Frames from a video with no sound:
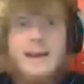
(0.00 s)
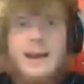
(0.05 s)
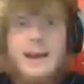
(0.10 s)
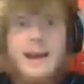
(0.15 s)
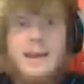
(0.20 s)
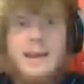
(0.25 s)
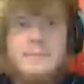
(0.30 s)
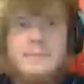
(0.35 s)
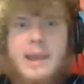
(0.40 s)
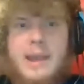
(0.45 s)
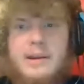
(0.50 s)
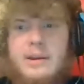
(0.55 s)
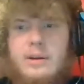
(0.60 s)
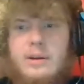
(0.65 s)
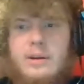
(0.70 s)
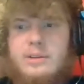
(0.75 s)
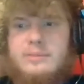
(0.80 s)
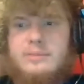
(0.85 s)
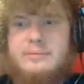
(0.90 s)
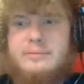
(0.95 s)
I'm Harry
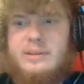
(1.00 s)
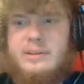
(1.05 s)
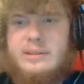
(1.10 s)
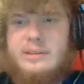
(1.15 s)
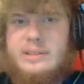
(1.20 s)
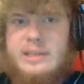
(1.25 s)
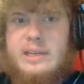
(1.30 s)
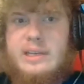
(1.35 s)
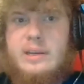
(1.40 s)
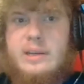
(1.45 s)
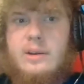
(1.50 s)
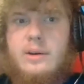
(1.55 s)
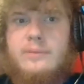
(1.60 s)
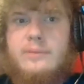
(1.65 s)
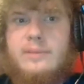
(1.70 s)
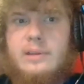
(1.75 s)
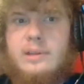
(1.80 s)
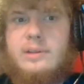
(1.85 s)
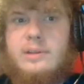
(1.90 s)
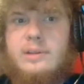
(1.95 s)
Hertzberg, CEO of
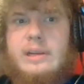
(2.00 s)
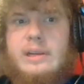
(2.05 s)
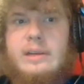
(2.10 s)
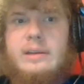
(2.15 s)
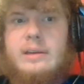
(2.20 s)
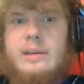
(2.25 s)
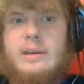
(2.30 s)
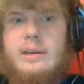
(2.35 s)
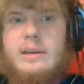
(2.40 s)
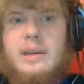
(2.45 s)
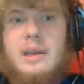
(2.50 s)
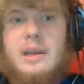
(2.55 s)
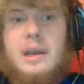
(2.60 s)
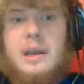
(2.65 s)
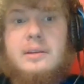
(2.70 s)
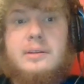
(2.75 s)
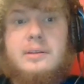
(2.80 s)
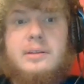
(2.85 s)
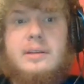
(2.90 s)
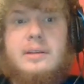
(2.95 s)
Alerty.
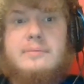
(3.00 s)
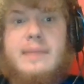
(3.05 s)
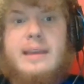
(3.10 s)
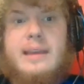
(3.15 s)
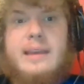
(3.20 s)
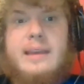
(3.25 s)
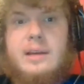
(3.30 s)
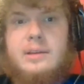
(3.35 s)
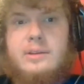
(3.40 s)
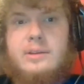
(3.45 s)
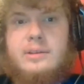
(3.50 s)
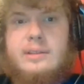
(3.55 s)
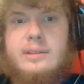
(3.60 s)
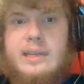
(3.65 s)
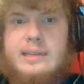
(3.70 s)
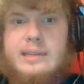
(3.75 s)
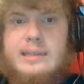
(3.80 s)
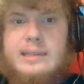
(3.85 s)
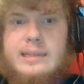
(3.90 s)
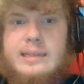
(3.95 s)
Alerty makes
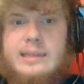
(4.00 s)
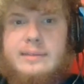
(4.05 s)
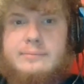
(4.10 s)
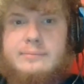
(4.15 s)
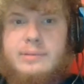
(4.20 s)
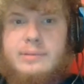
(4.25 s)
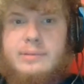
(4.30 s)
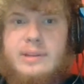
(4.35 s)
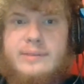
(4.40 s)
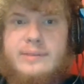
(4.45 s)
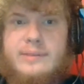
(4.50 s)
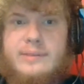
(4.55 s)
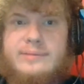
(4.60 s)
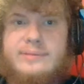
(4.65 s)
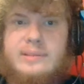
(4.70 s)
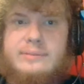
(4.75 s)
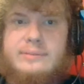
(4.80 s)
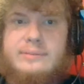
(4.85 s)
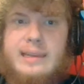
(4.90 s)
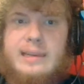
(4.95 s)
understanding and
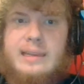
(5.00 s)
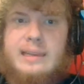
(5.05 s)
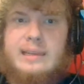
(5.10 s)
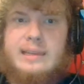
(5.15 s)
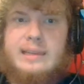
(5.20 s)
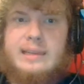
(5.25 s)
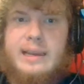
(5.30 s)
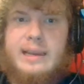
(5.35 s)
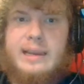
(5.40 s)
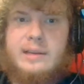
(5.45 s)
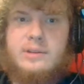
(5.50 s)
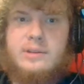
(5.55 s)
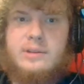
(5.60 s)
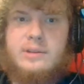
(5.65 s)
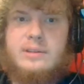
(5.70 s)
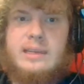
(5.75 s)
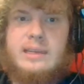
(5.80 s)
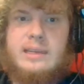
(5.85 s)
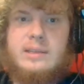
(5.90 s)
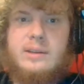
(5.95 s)
participating in lectures
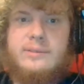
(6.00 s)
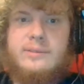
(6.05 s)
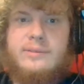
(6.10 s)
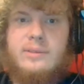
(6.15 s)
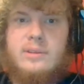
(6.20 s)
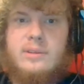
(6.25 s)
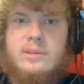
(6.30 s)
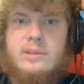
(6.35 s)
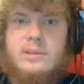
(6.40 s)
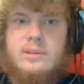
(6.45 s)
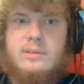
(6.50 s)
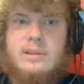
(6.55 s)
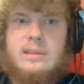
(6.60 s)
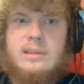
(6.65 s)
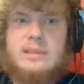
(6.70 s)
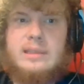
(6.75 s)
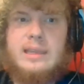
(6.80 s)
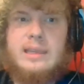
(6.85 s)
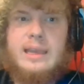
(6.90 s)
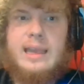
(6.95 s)
easier for the
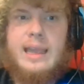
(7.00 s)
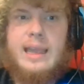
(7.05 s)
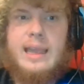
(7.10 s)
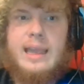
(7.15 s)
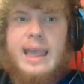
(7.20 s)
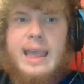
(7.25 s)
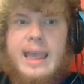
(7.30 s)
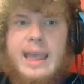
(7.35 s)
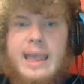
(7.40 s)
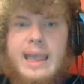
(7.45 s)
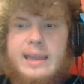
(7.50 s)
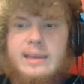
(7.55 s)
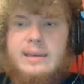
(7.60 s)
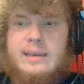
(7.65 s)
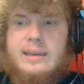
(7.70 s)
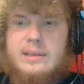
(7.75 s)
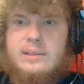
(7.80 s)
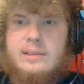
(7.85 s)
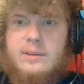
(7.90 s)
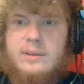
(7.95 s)
students and
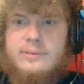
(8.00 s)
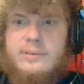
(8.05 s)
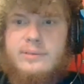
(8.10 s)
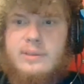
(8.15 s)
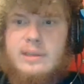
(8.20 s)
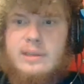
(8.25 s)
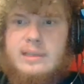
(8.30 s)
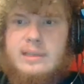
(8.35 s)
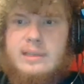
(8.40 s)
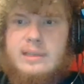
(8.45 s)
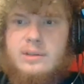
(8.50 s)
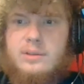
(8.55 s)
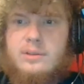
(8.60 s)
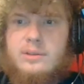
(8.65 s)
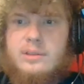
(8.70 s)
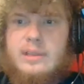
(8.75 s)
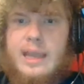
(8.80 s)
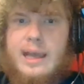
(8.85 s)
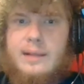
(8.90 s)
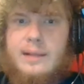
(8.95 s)
easier for the teachers
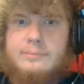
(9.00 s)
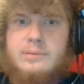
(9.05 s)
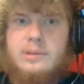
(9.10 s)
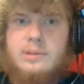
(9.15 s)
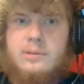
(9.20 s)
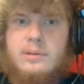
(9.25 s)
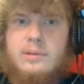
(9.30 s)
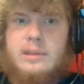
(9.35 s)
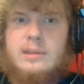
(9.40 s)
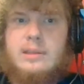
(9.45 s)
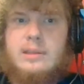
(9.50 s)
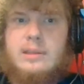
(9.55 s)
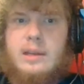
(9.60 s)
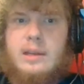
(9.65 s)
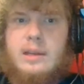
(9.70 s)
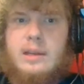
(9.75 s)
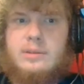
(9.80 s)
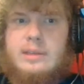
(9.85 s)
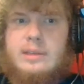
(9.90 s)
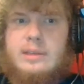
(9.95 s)
to help students
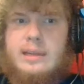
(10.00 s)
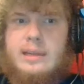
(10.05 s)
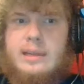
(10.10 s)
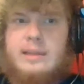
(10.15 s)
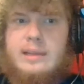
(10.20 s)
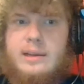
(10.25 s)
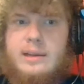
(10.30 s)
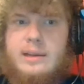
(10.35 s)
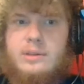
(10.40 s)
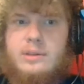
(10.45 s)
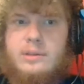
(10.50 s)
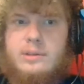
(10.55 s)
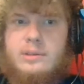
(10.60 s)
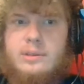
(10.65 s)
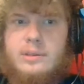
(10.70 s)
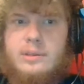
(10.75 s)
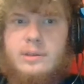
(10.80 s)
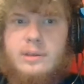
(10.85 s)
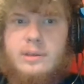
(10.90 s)
understand lectures.